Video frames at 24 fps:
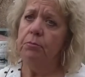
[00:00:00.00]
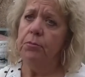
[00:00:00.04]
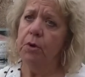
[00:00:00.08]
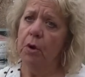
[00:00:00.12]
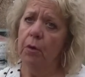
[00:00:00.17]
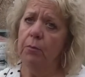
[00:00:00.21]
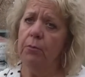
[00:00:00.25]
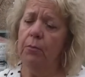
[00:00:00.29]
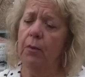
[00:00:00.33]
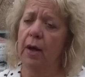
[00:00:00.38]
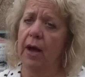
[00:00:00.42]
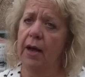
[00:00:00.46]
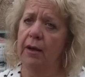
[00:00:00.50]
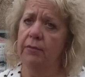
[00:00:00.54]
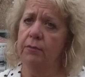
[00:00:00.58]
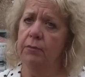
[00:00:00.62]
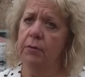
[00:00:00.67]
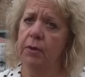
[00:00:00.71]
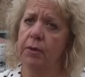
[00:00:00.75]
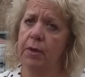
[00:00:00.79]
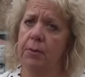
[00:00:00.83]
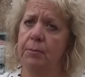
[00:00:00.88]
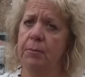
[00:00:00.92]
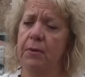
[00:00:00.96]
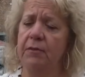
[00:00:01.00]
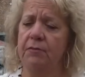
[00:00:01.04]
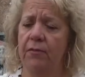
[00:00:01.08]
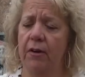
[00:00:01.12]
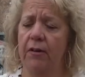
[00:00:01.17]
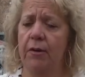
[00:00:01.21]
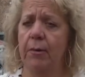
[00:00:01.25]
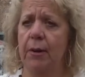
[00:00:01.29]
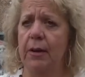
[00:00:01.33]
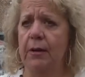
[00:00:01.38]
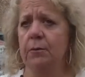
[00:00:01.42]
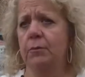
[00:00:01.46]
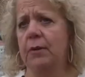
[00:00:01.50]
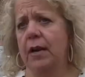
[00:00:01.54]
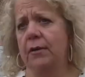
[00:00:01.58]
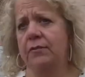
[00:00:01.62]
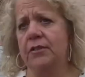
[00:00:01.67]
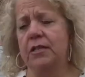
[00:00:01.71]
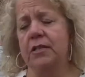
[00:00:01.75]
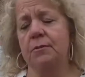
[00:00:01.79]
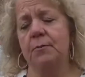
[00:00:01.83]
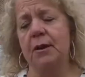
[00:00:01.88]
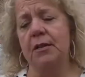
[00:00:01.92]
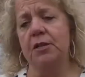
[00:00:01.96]
not been very well and
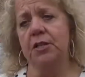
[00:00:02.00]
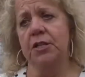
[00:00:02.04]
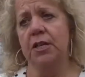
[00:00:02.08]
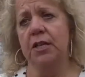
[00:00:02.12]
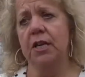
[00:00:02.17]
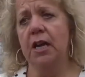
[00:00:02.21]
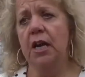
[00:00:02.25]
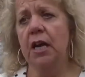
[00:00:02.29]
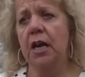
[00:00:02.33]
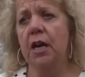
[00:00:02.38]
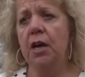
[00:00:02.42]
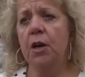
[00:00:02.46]
had dementia,